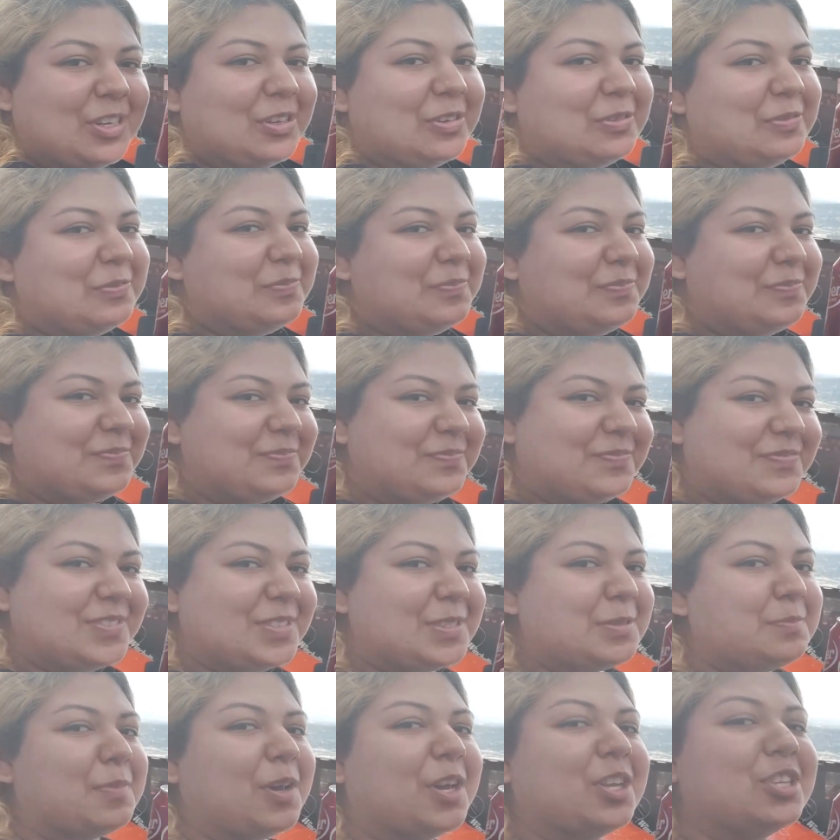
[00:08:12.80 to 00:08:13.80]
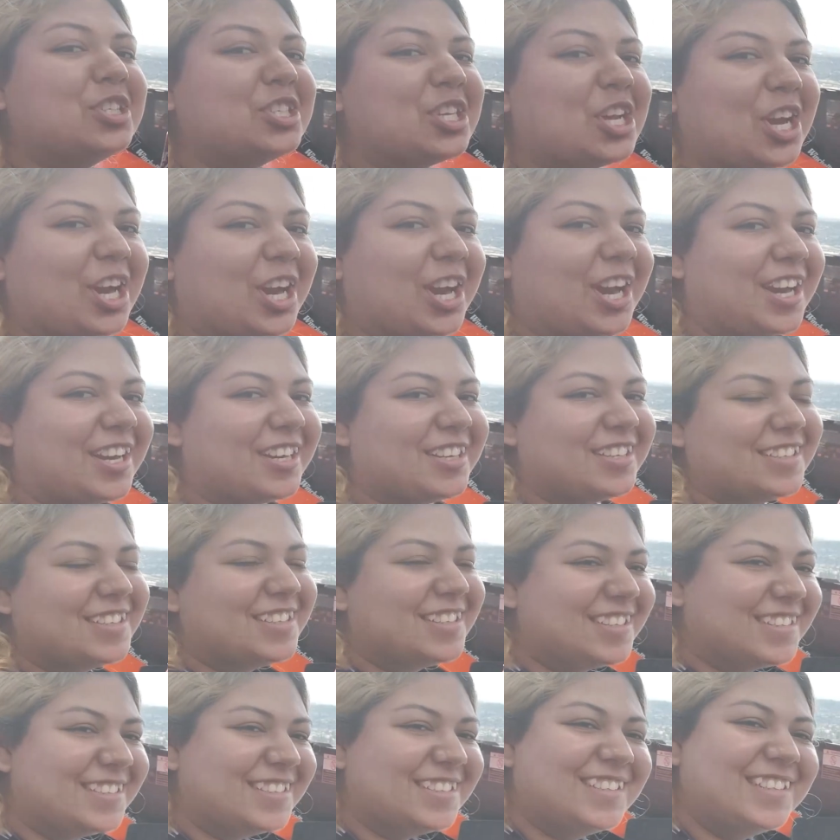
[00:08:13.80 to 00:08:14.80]
And yeah, and now we're just hanging
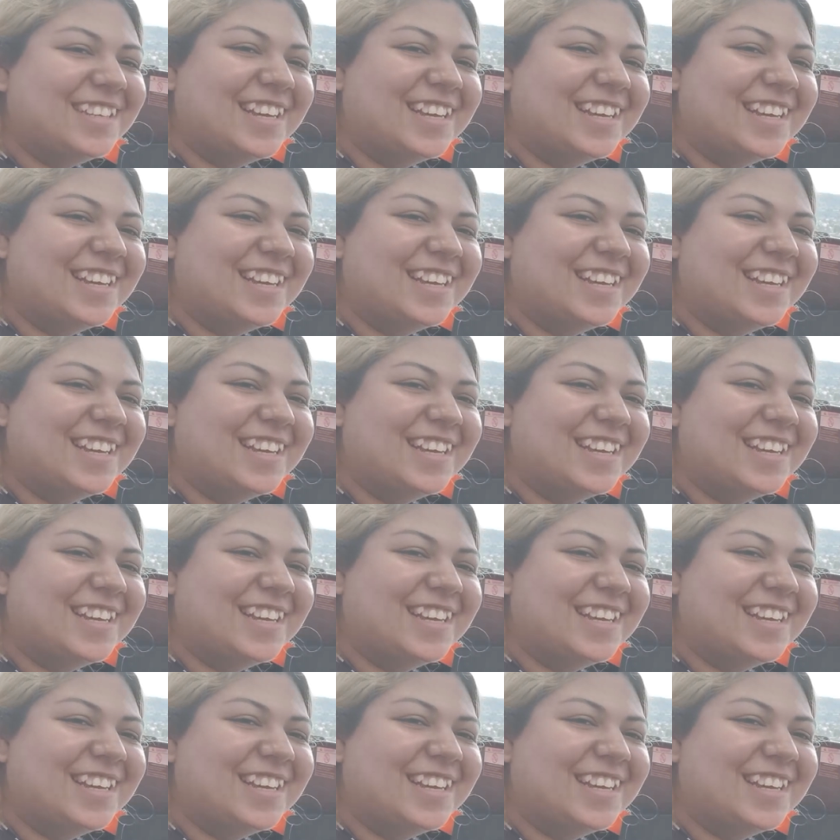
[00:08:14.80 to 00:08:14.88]
out.